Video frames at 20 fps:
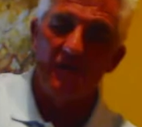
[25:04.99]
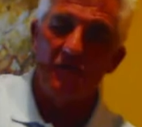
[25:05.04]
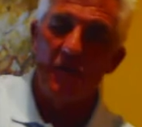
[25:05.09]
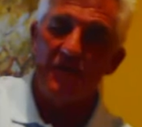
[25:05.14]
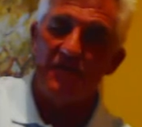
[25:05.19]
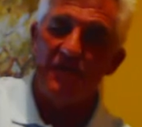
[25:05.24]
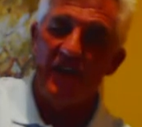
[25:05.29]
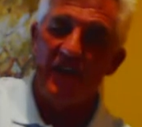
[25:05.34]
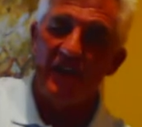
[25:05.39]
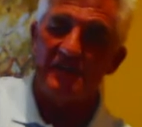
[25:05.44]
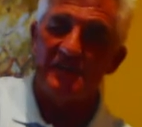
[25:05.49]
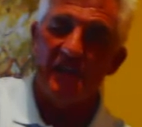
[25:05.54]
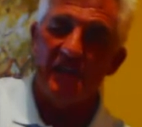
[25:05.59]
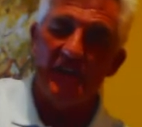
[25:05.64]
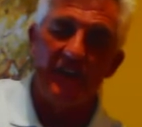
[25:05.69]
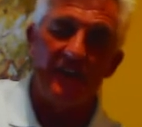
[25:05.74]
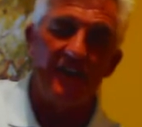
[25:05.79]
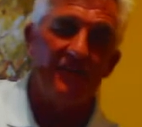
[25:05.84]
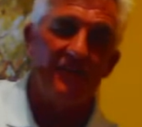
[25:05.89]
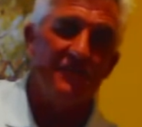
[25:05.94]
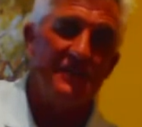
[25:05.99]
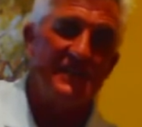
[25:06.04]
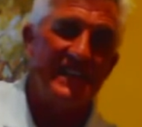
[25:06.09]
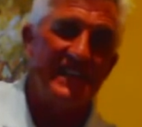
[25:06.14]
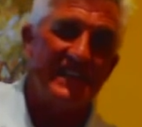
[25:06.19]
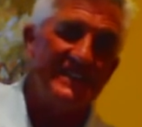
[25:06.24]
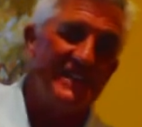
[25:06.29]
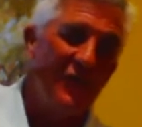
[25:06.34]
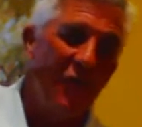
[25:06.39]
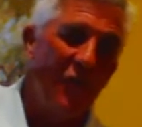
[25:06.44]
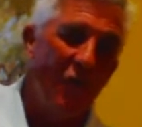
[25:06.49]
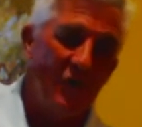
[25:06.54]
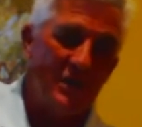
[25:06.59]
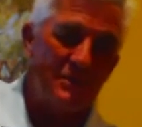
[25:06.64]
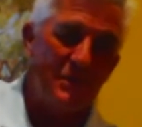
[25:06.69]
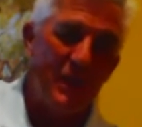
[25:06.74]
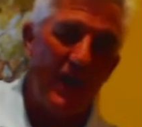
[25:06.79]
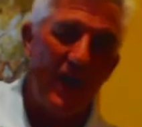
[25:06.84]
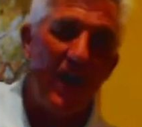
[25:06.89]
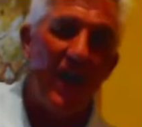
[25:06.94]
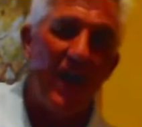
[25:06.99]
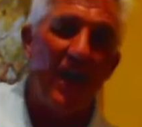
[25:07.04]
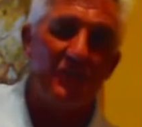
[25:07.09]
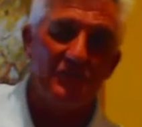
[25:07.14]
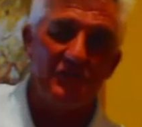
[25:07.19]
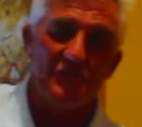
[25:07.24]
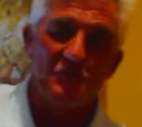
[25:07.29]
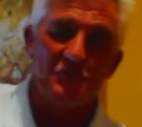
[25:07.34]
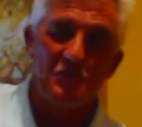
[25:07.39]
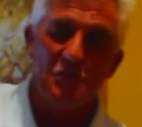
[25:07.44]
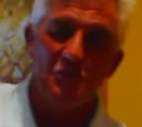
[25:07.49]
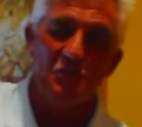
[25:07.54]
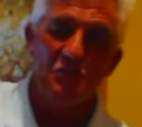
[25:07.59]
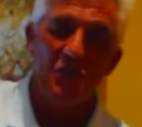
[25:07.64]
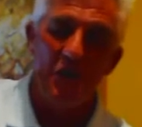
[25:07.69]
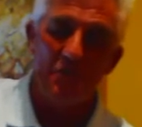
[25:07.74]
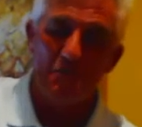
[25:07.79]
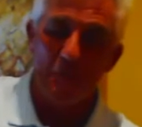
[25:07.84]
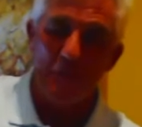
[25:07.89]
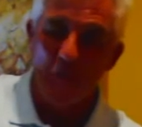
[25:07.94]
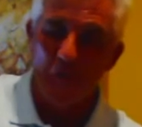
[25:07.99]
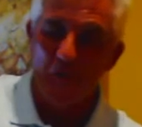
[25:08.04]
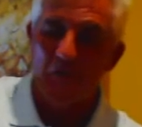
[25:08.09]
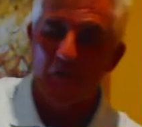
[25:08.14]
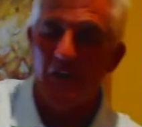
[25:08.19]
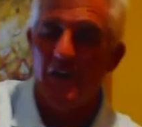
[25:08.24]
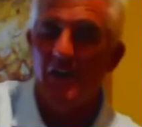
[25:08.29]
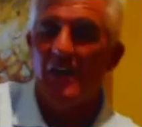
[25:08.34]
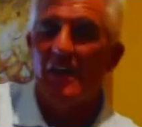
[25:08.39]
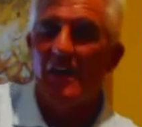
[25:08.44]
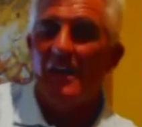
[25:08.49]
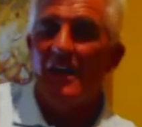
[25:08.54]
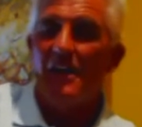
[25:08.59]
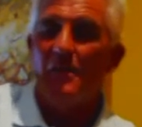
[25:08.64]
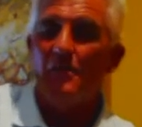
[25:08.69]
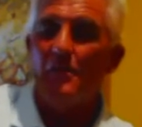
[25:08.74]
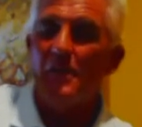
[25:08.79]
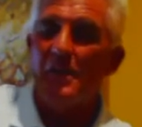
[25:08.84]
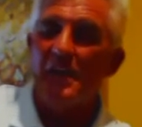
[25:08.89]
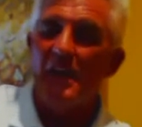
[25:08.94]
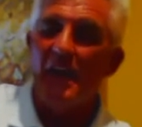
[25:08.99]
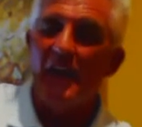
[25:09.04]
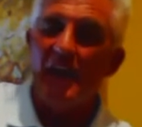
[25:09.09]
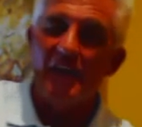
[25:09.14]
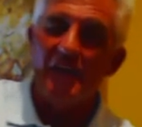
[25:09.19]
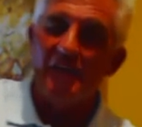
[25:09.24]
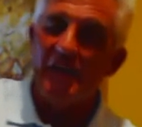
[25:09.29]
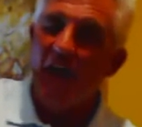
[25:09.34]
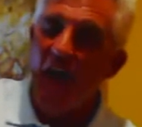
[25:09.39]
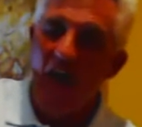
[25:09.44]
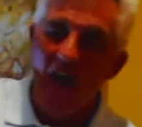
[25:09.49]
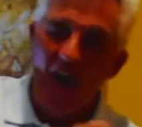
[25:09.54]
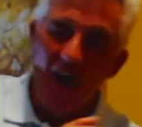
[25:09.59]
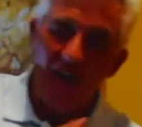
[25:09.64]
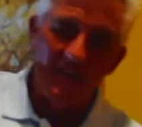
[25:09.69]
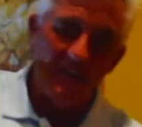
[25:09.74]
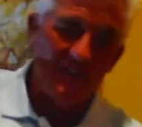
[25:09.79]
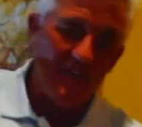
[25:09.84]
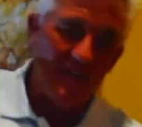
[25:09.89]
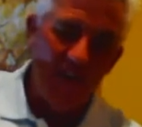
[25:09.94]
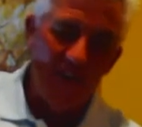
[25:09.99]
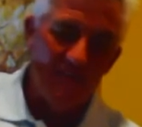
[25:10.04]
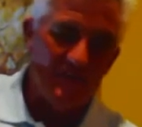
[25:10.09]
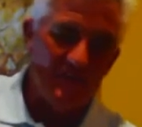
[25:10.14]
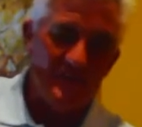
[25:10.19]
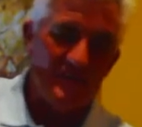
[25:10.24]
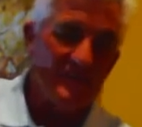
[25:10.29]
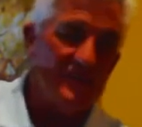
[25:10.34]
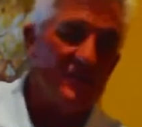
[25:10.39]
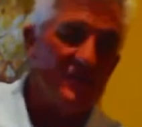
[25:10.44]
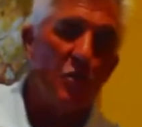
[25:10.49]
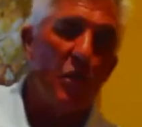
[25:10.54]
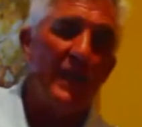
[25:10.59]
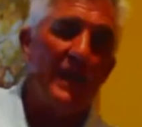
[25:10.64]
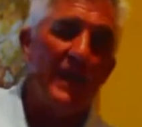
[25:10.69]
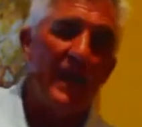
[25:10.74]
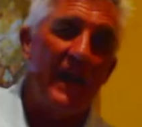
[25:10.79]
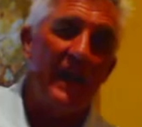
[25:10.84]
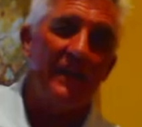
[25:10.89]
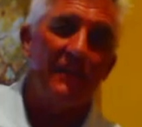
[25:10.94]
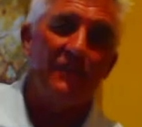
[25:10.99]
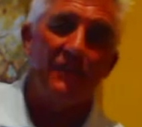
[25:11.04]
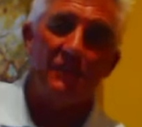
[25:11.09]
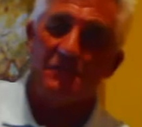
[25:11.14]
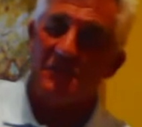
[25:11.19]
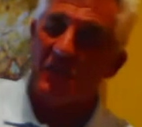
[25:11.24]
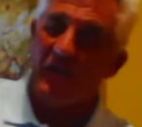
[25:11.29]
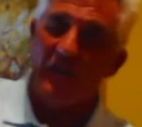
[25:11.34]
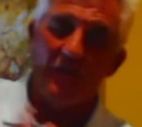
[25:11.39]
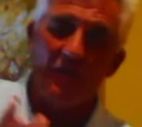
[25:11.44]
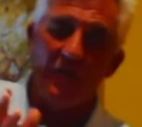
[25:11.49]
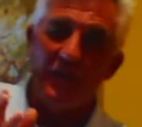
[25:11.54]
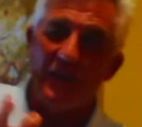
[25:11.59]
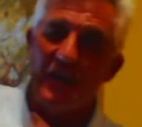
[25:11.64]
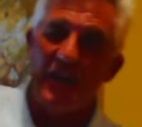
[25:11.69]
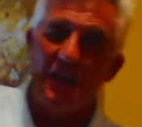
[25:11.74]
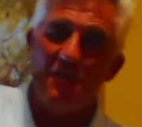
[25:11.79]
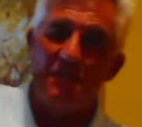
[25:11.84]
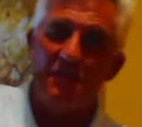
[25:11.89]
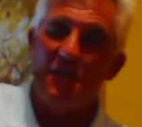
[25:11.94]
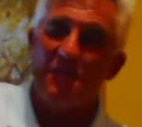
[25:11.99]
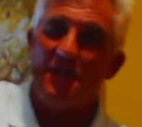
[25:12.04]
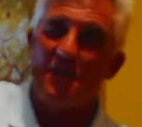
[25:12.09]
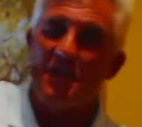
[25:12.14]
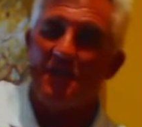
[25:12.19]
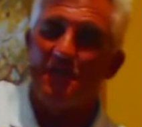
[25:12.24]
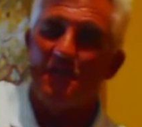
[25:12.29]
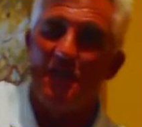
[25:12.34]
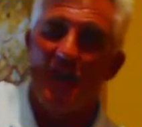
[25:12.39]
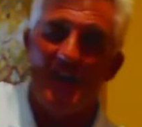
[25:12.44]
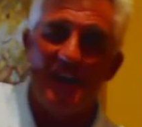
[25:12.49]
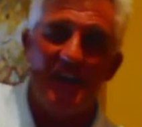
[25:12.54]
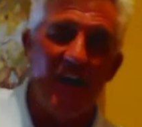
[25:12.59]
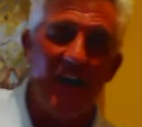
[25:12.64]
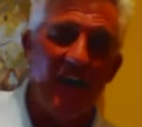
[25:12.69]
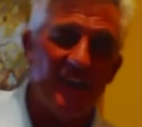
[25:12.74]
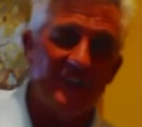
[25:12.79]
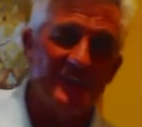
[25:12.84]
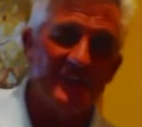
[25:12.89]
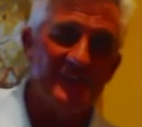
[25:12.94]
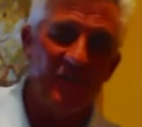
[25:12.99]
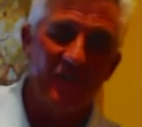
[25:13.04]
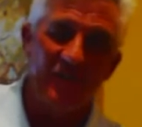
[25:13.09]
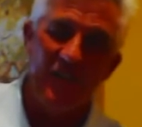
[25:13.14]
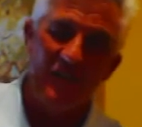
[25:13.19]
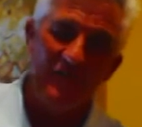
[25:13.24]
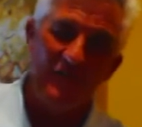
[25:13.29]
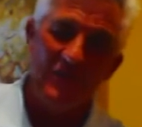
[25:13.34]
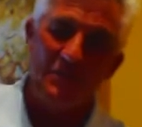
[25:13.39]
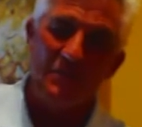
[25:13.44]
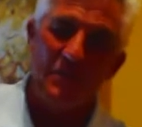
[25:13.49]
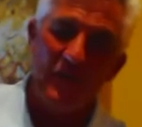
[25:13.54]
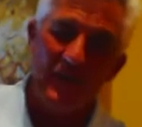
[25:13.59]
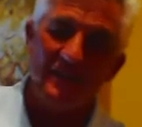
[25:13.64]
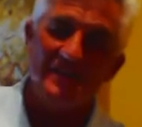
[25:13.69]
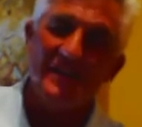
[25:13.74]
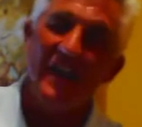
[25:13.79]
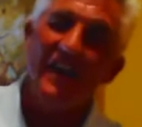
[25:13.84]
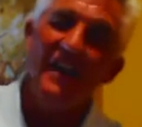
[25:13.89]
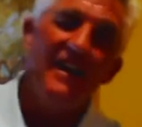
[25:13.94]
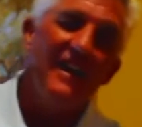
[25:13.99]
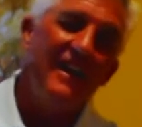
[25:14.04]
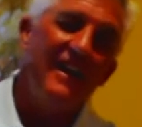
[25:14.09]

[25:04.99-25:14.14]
know, 1,860 horsepower, 102 knot boat. And we had Harley Davidsons, 28 of them, so anyone that came over could ride Harleys all over the place.